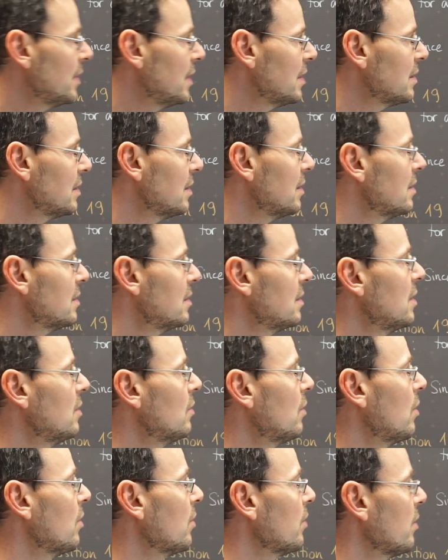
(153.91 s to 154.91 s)
this is the
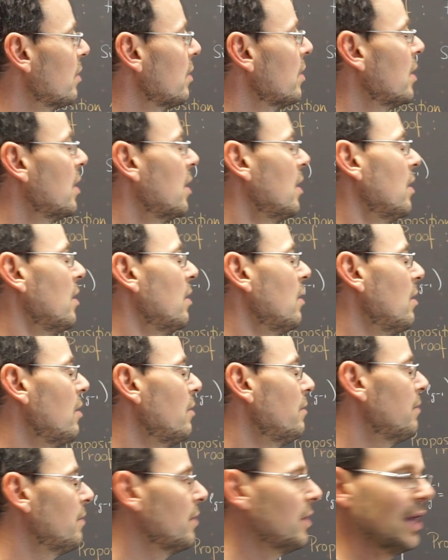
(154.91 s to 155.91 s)
order
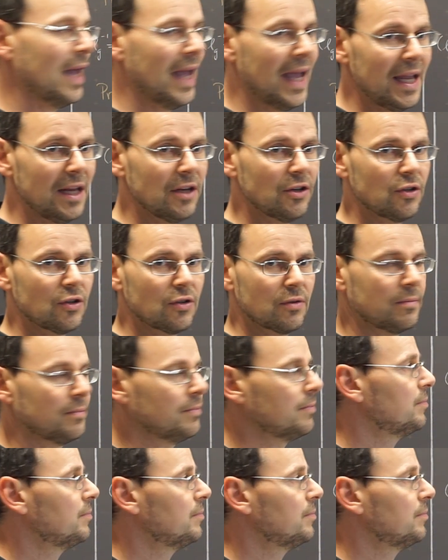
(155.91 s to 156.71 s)
of H.